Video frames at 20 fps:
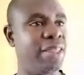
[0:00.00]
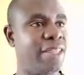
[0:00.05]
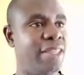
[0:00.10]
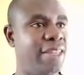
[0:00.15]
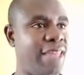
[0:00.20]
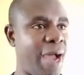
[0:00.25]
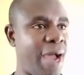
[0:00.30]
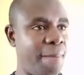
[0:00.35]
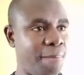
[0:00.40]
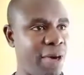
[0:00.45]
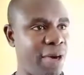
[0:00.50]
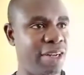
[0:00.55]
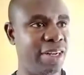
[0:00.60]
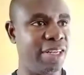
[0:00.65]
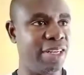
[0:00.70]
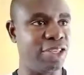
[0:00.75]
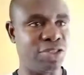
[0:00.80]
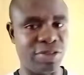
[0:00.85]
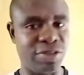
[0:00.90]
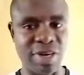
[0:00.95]
that
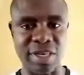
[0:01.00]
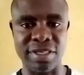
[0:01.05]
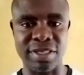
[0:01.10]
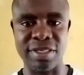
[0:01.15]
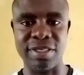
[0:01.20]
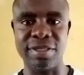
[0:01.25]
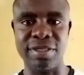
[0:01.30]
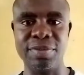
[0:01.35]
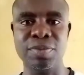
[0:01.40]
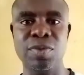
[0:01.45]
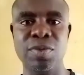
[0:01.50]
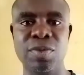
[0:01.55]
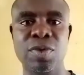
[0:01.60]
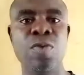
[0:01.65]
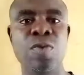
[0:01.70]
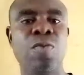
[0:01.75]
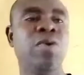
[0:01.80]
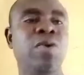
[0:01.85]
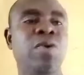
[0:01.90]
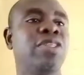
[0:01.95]
bodily structure,
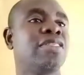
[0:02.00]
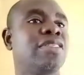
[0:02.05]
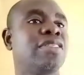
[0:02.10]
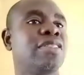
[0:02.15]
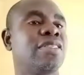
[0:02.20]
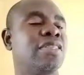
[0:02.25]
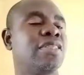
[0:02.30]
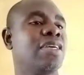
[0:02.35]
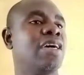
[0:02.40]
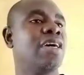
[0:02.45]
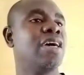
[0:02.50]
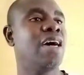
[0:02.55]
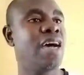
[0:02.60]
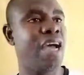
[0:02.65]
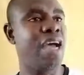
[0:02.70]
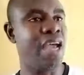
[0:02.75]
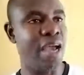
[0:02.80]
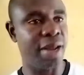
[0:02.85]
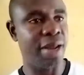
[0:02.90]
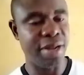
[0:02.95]
which is
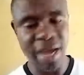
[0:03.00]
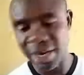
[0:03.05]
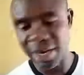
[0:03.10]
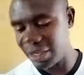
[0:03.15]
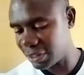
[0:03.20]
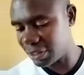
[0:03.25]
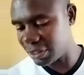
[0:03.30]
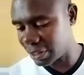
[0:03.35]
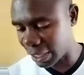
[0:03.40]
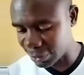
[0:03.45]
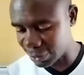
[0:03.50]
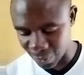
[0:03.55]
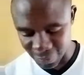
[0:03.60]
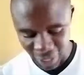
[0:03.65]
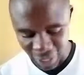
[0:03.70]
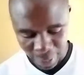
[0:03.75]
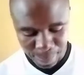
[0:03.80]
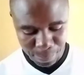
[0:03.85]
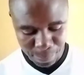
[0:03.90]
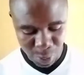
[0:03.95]
an instance of
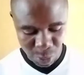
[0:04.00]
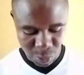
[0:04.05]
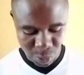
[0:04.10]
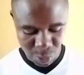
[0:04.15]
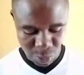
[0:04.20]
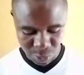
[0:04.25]
lampoon